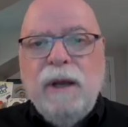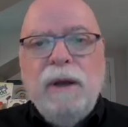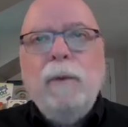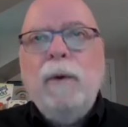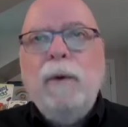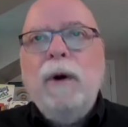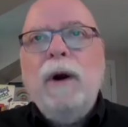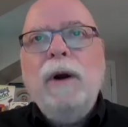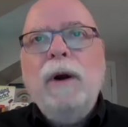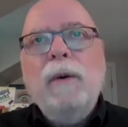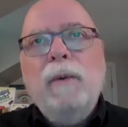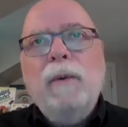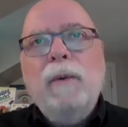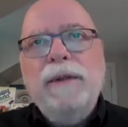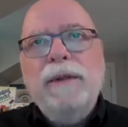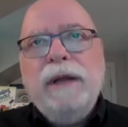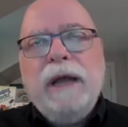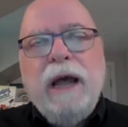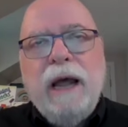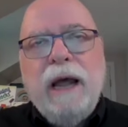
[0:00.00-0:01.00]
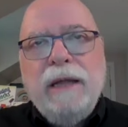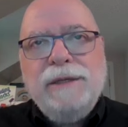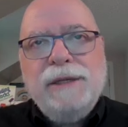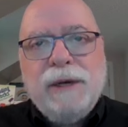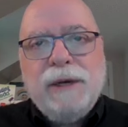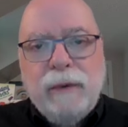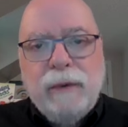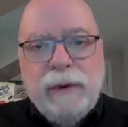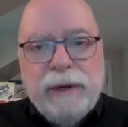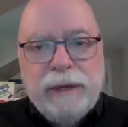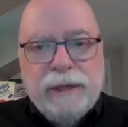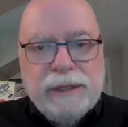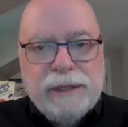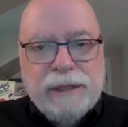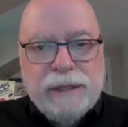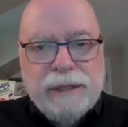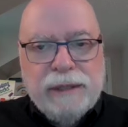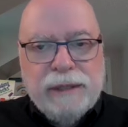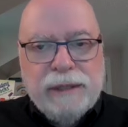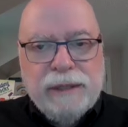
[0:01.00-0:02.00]
And what were the
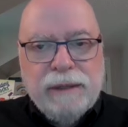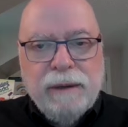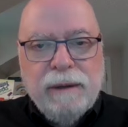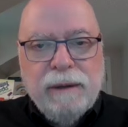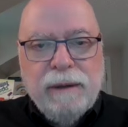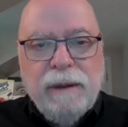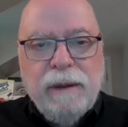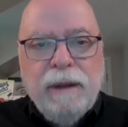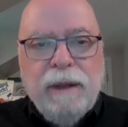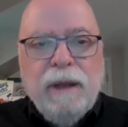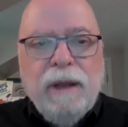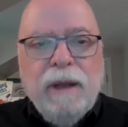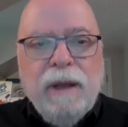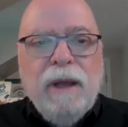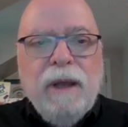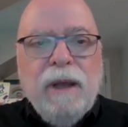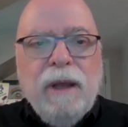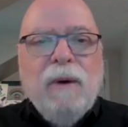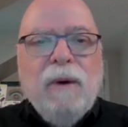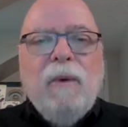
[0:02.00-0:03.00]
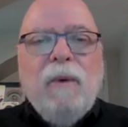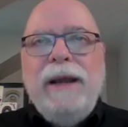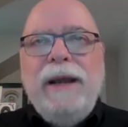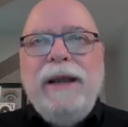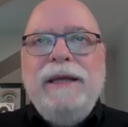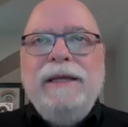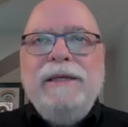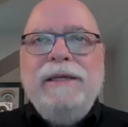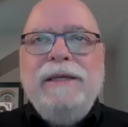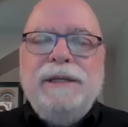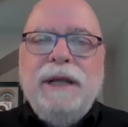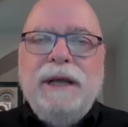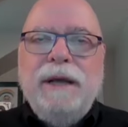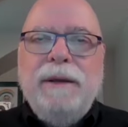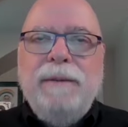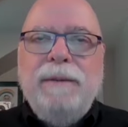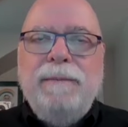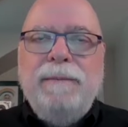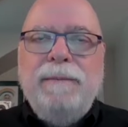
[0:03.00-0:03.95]
consequences? What is the